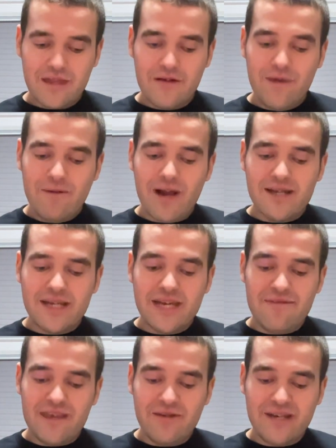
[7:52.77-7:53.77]
We wanted
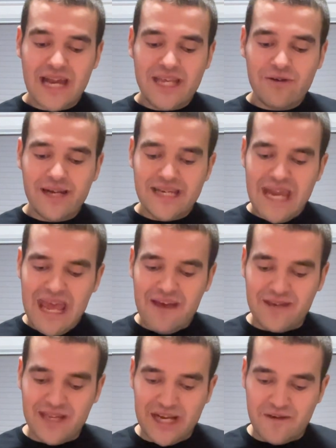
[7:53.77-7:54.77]
to get you a
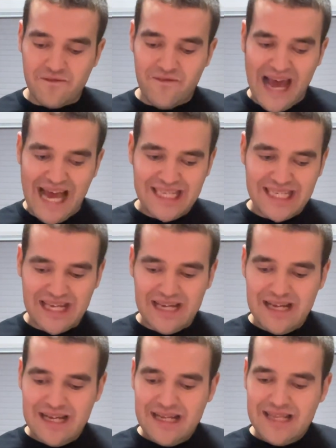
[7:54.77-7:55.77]
gift, he confessed.
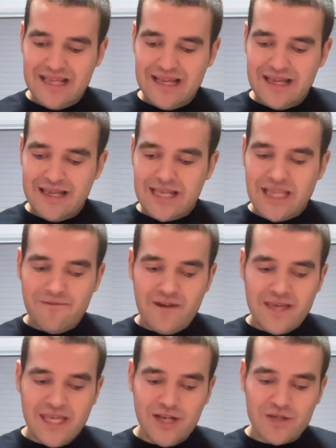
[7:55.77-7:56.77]
Something for
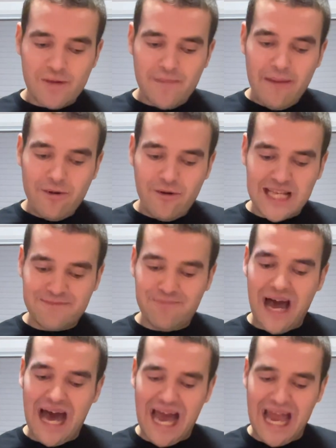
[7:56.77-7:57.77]
you to remember us
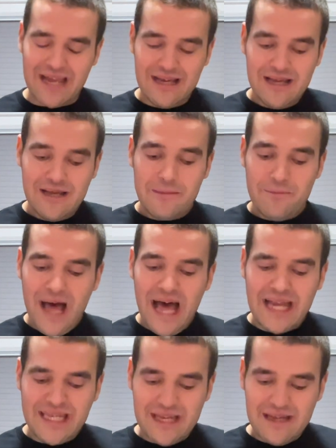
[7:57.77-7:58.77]
by.
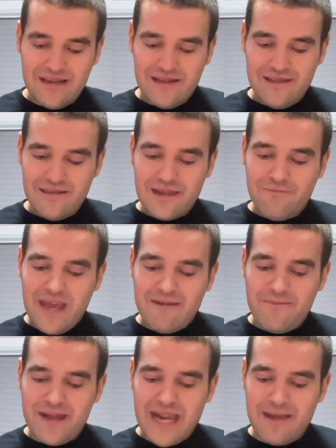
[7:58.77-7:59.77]
But we
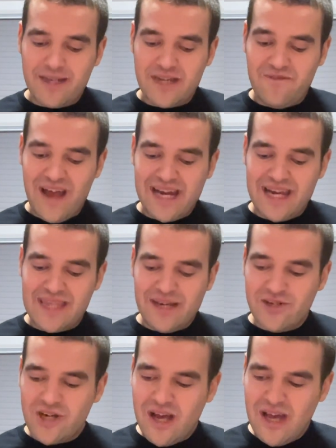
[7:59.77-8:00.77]
haven't been able to find
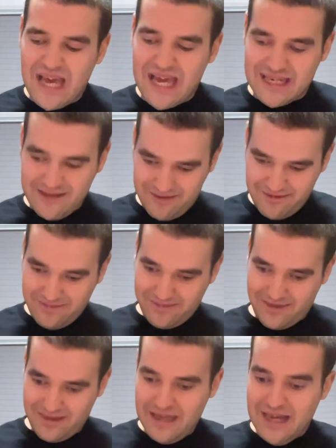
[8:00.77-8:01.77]
anything good.
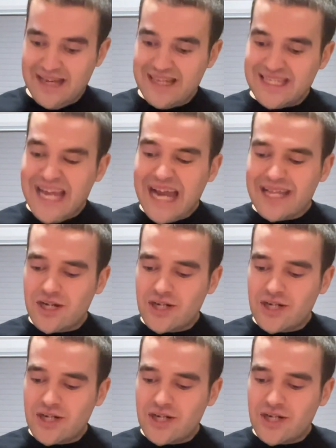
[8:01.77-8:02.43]
Santa